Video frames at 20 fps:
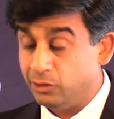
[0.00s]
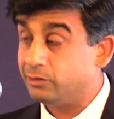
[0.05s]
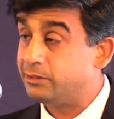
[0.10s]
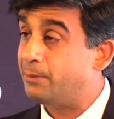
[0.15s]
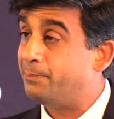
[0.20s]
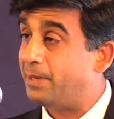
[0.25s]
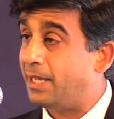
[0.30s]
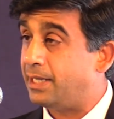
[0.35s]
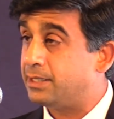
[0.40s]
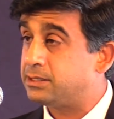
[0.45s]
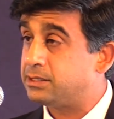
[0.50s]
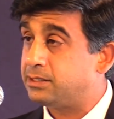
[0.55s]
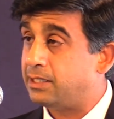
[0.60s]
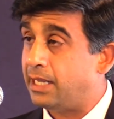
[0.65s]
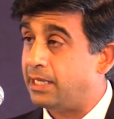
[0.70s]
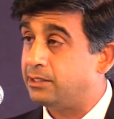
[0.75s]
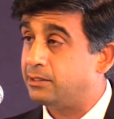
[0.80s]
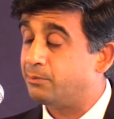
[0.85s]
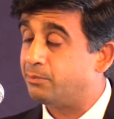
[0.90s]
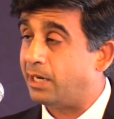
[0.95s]
You're the
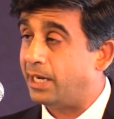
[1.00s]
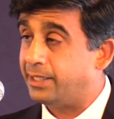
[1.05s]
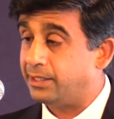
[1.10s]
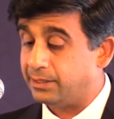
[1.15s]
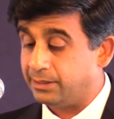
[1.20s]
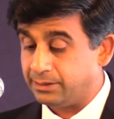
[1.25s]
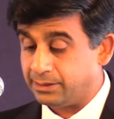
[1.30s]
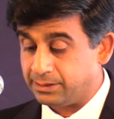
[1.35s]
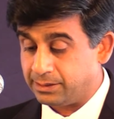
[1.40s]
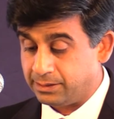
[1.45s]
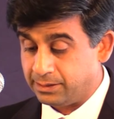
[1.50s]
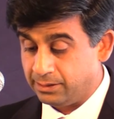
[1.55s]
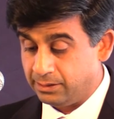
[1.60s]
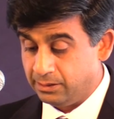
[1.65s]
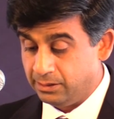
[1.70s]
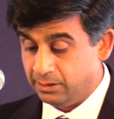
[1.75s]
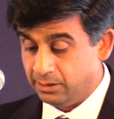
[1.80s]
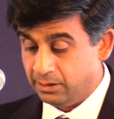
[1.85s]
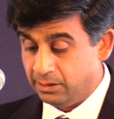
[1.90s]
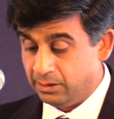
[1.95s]
best and the
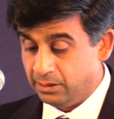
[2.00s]
brightest.